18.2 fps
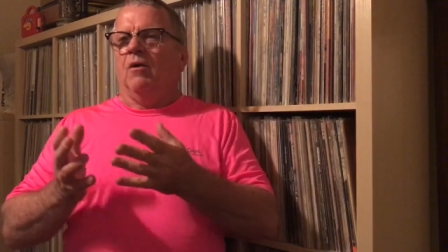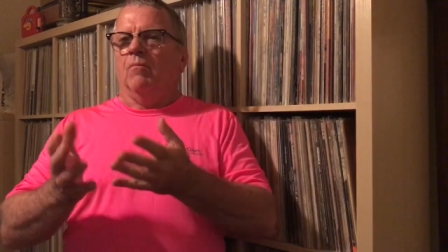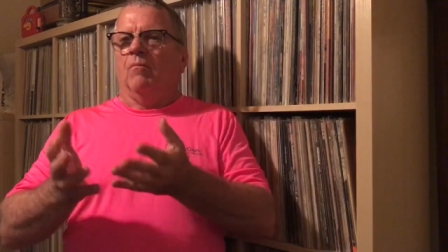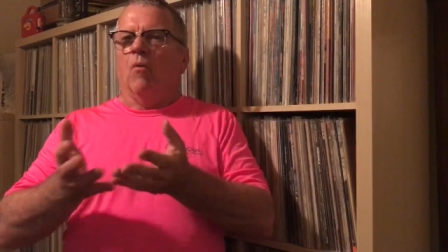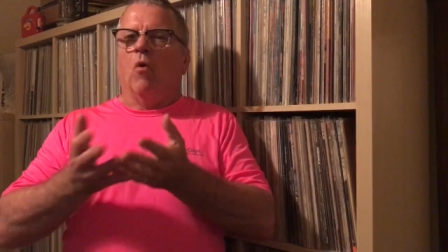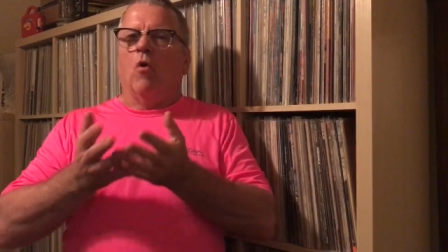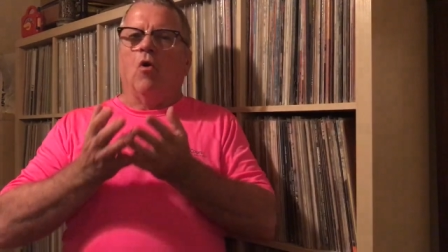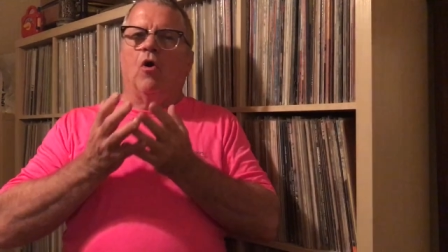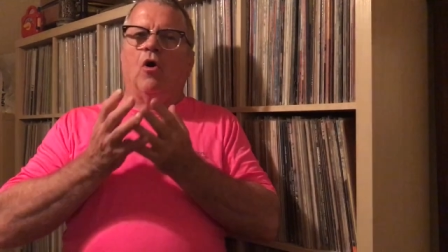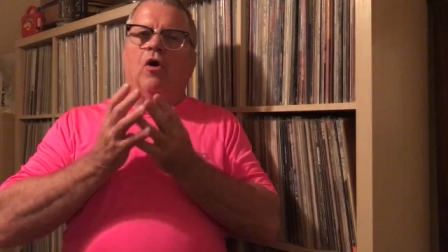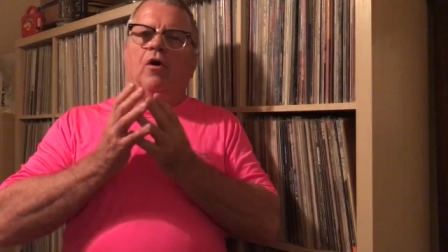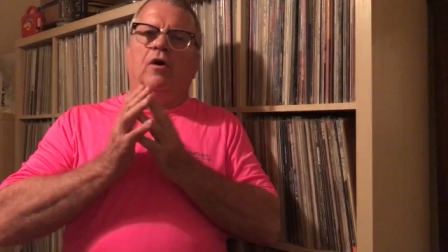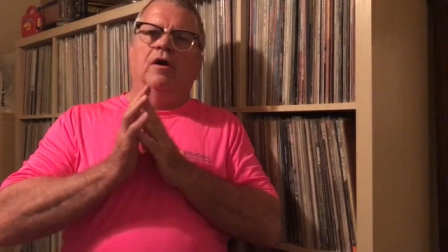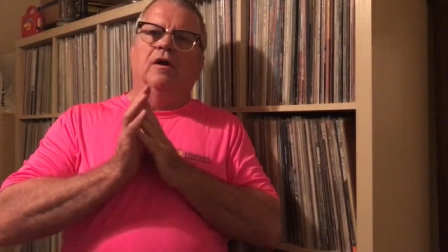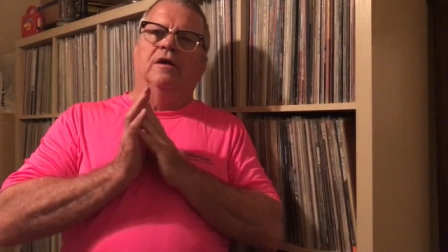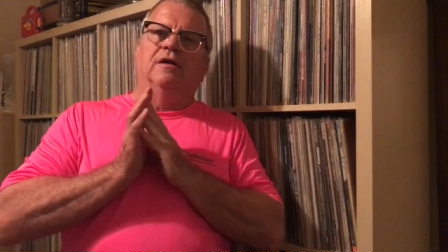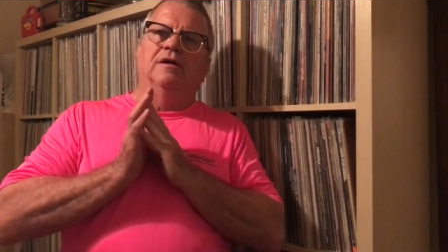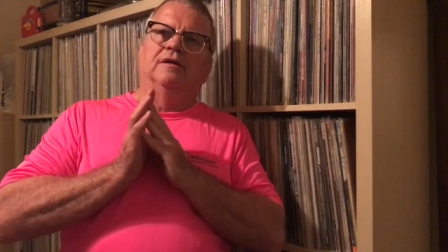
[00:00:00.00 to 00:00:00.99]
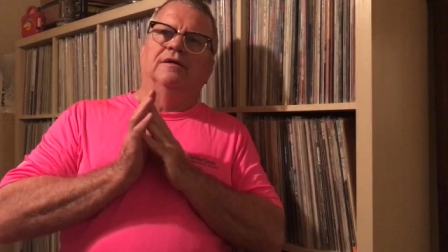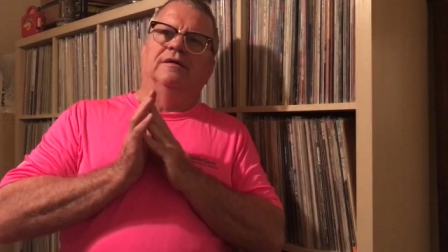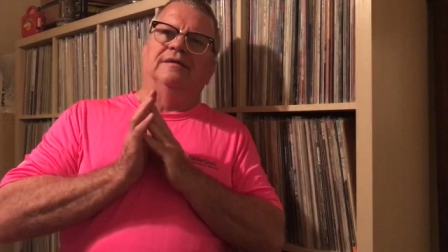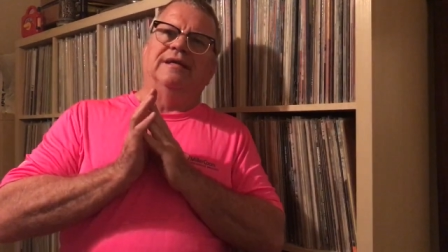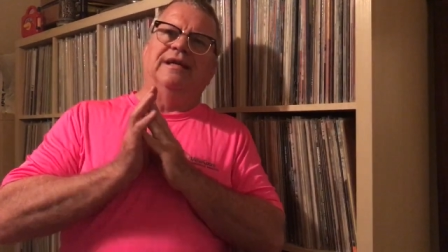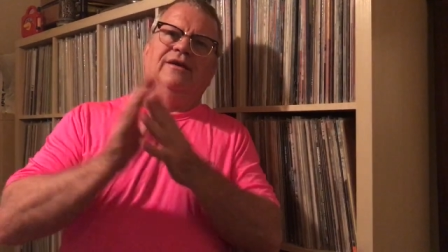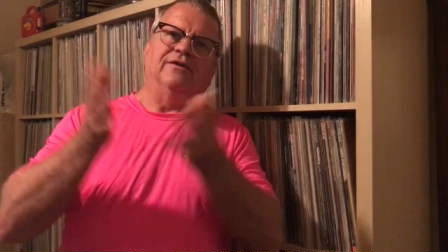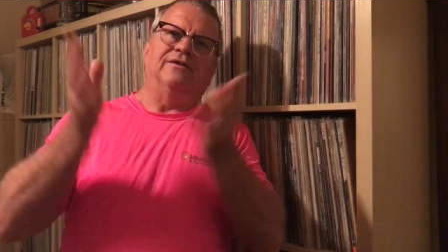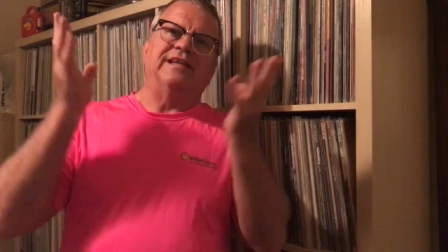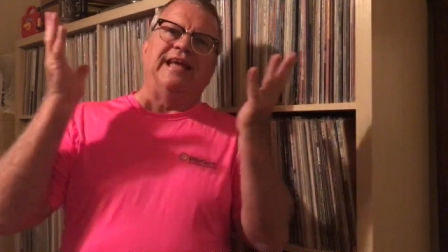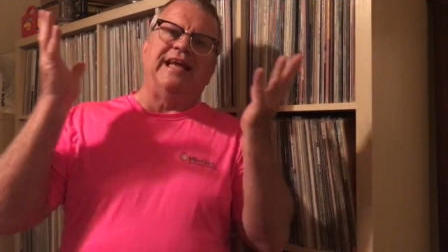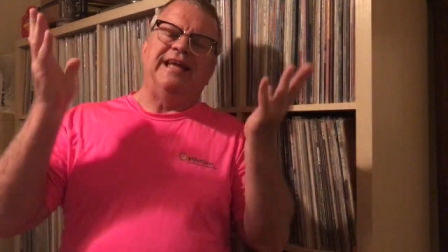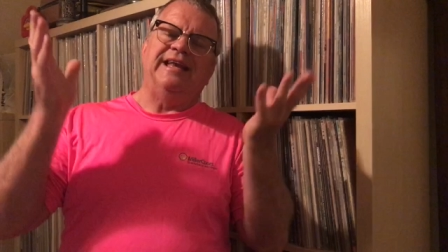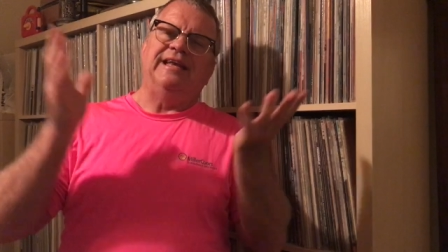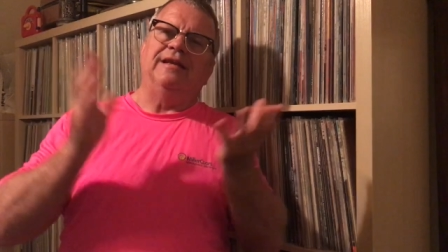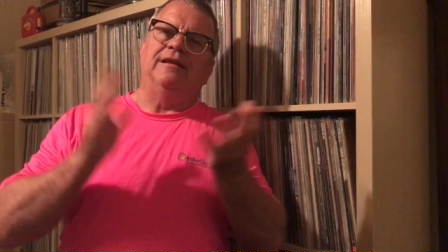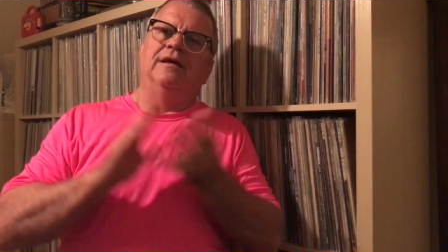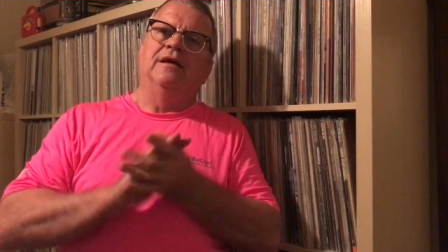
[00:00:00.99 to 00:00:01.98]
more
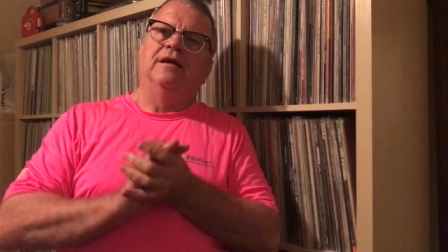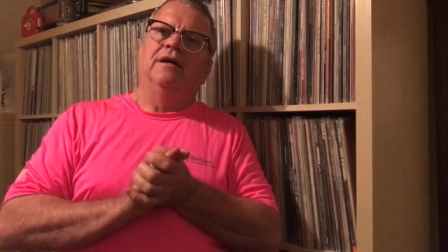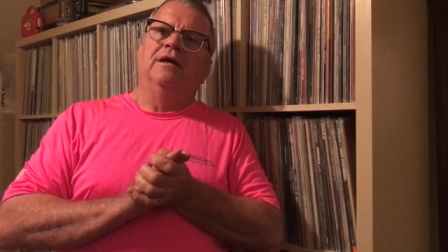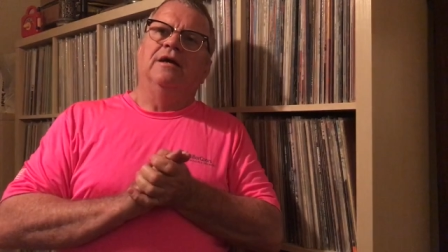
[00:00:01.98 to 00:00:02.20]
entertaining,